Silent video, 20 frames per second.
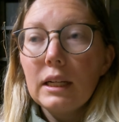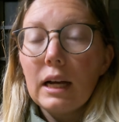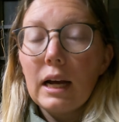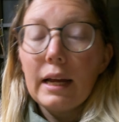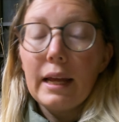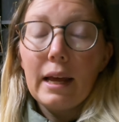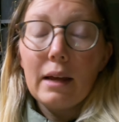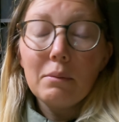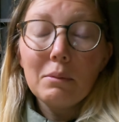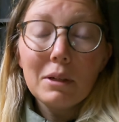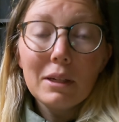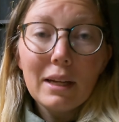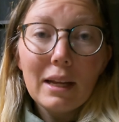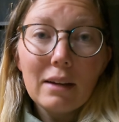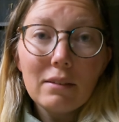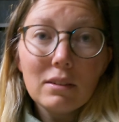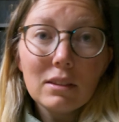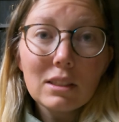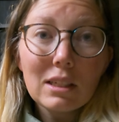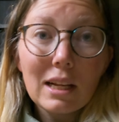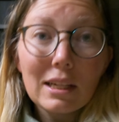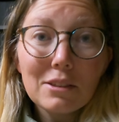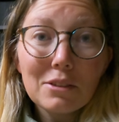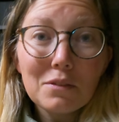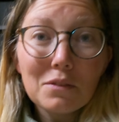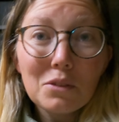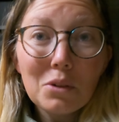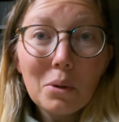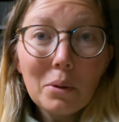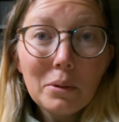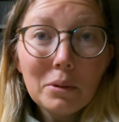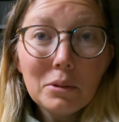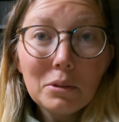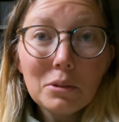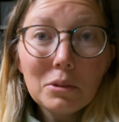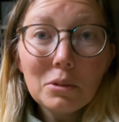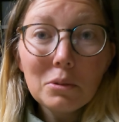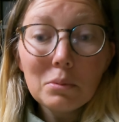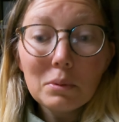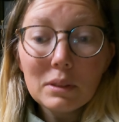I am gonna have a slice of
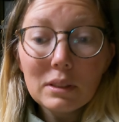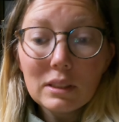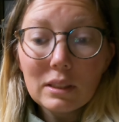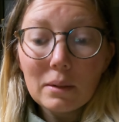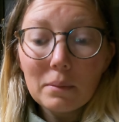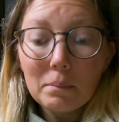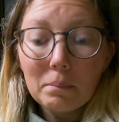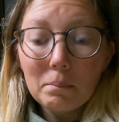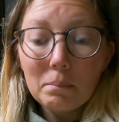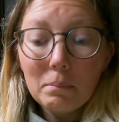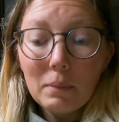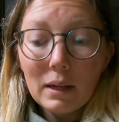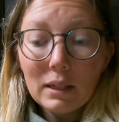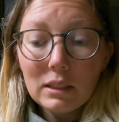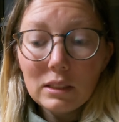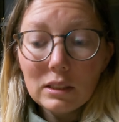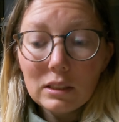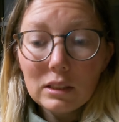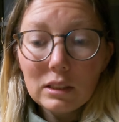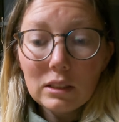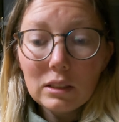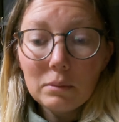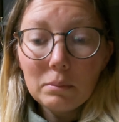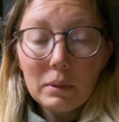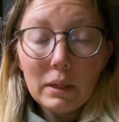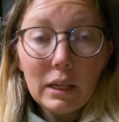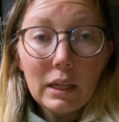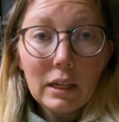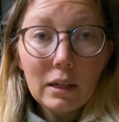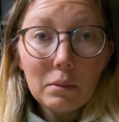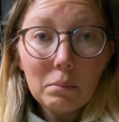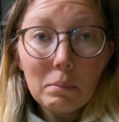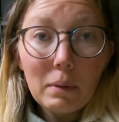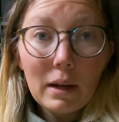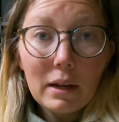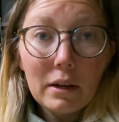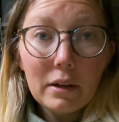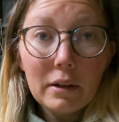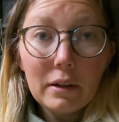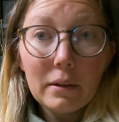toast with some butter, peanut
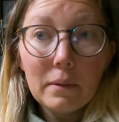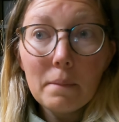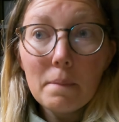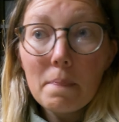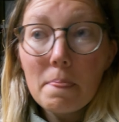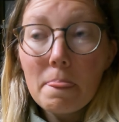butter,